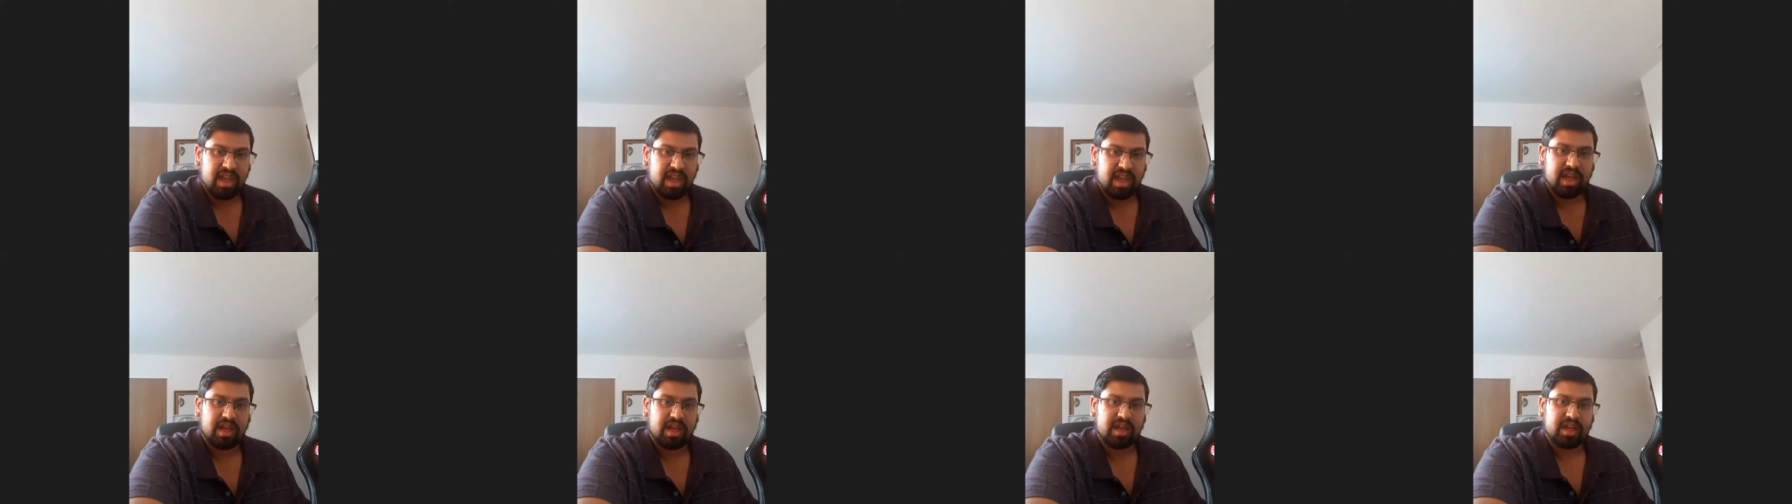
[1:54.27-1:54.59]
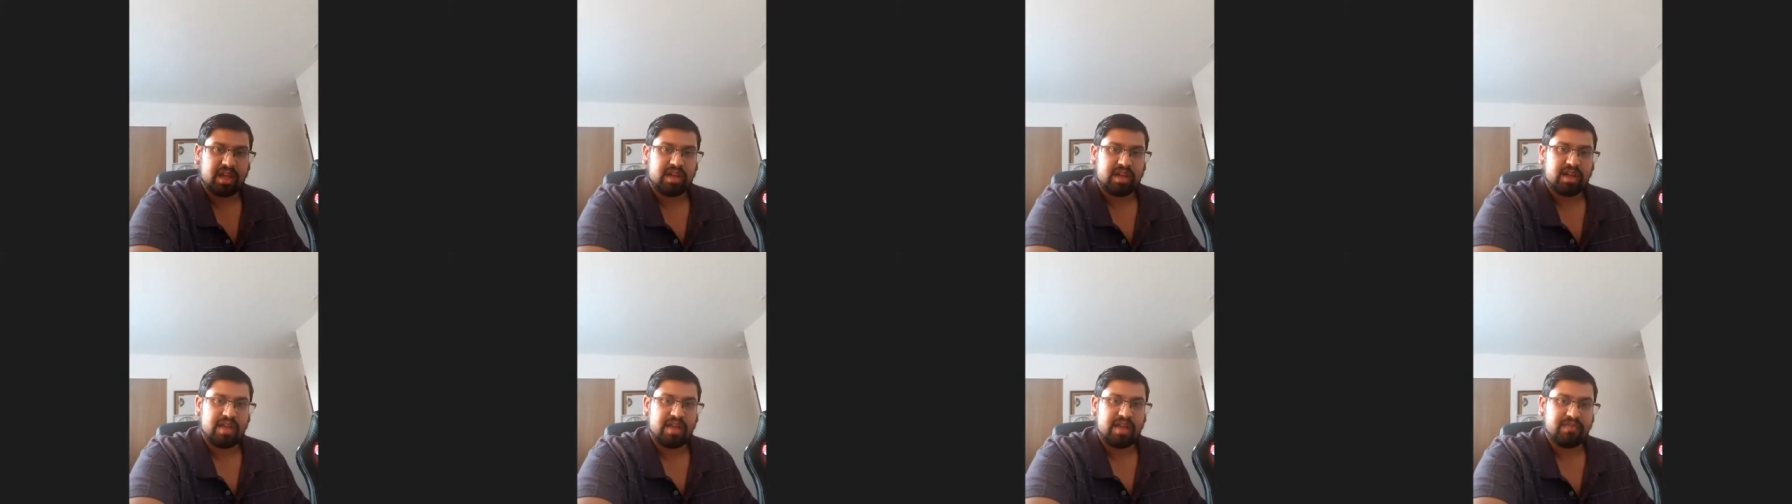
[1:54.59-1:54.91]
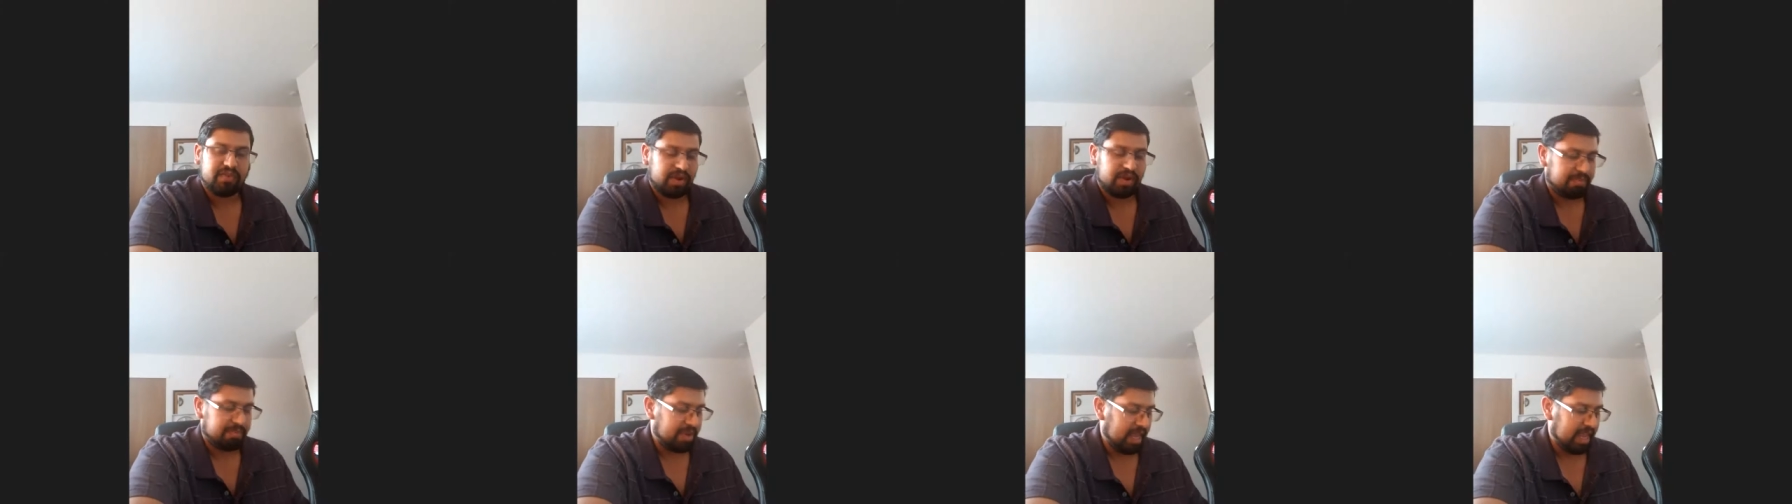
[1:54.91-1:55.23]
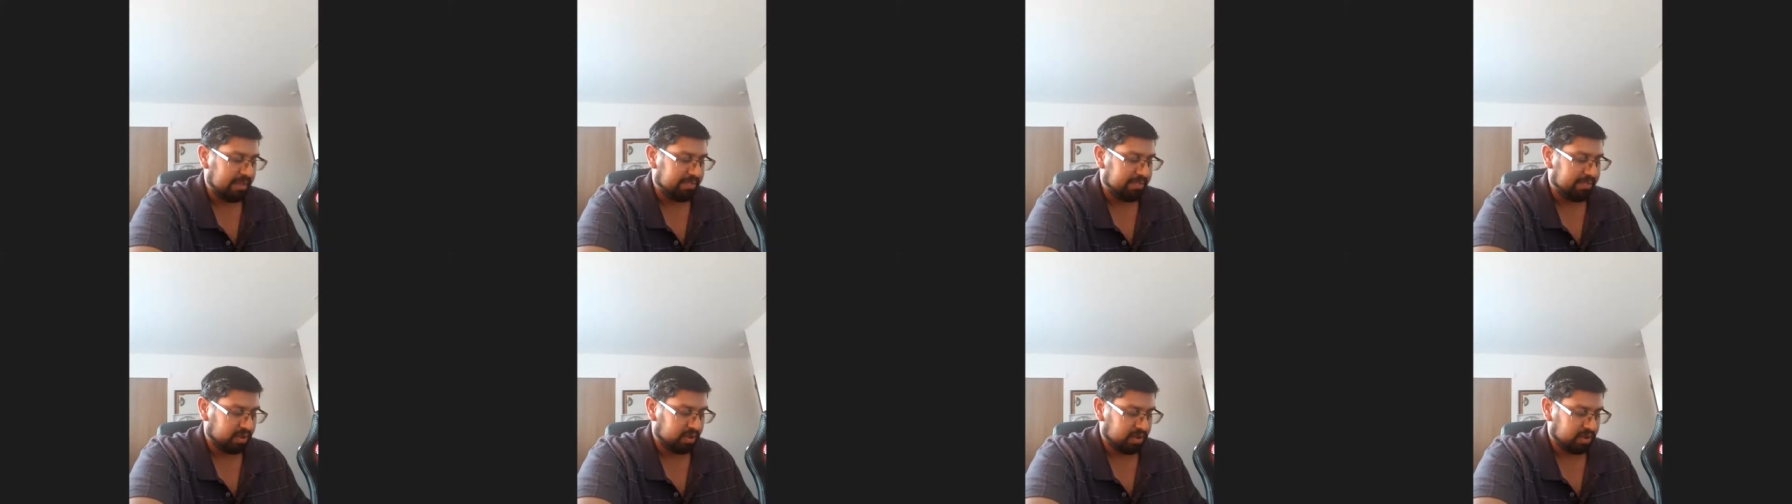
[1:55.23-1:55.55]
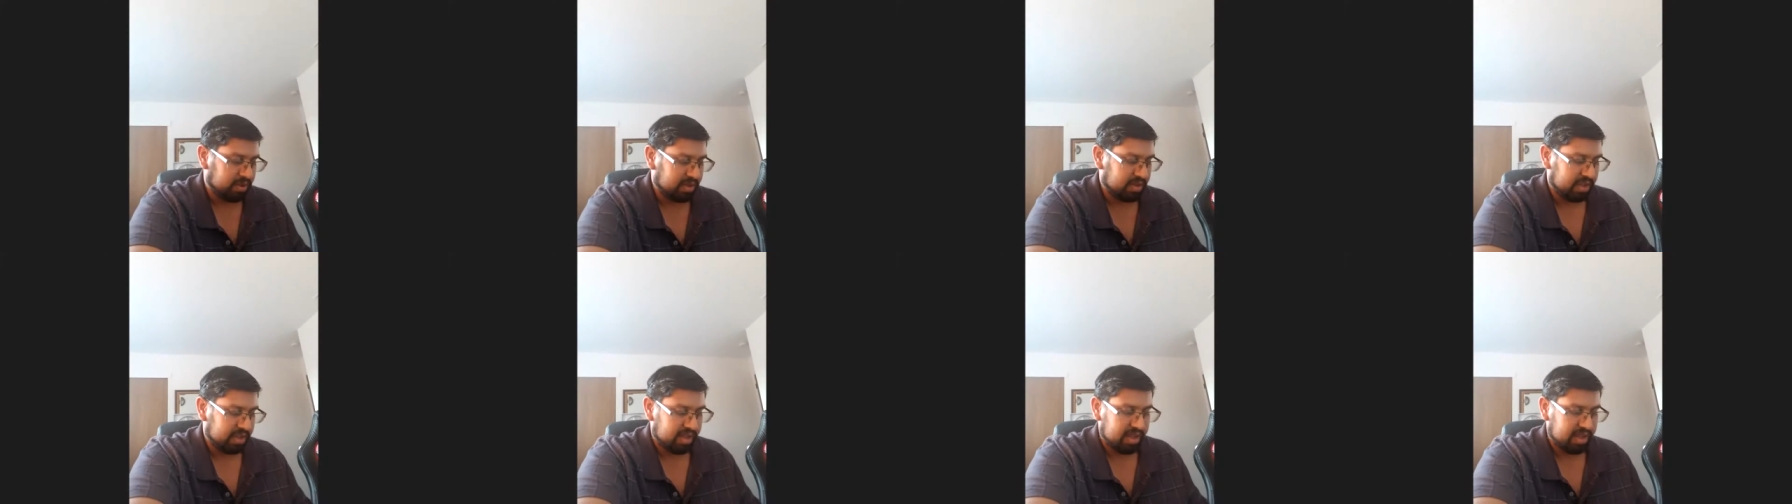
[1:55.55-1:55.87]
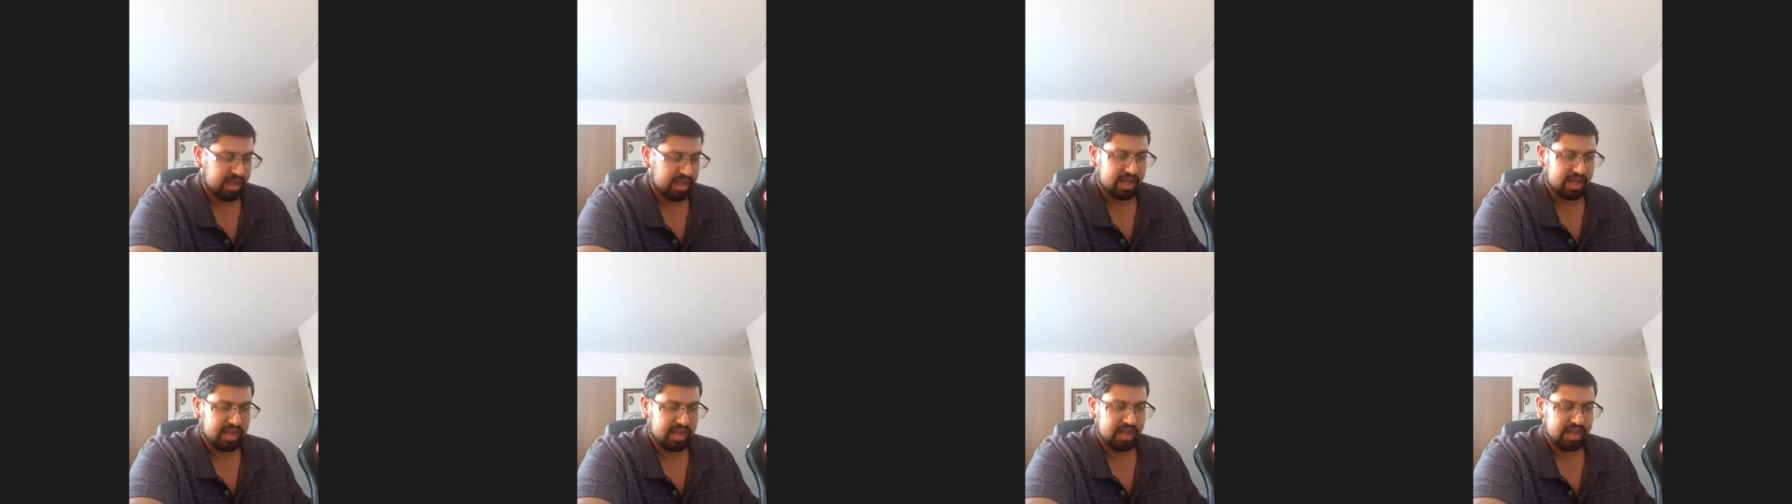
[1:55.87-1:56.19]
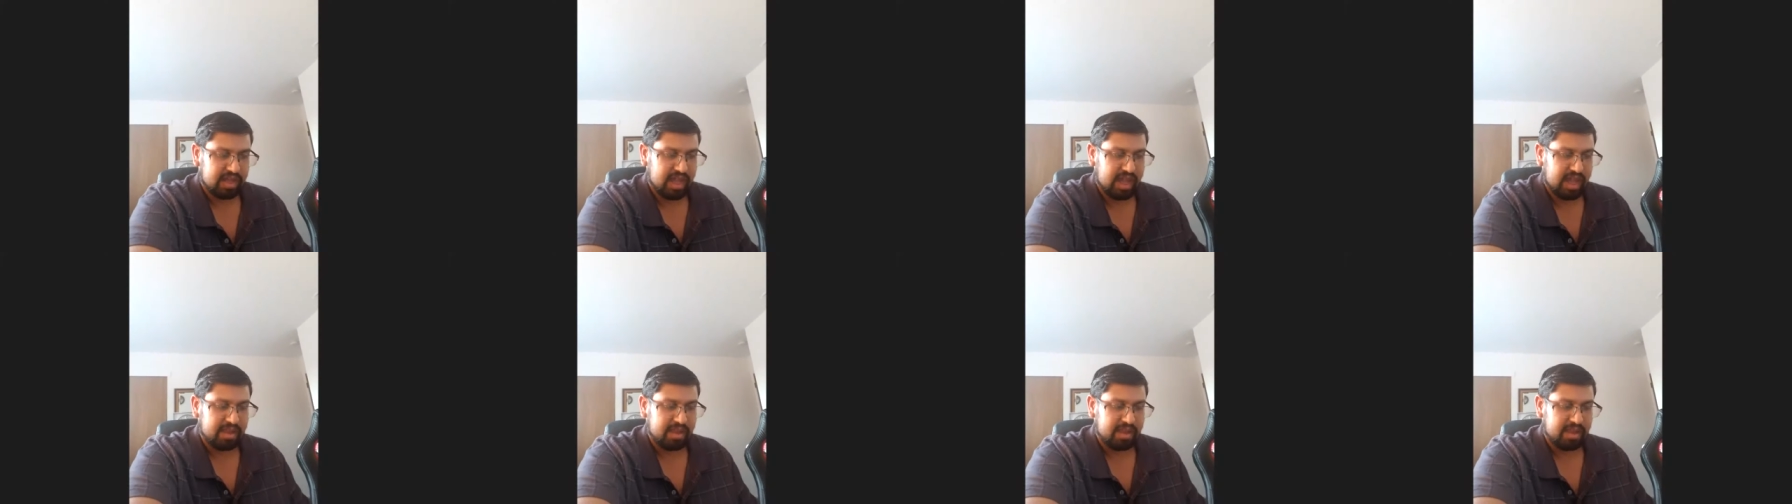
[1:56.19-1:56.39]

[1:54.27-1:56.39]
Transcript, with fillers: uh, every people, uh,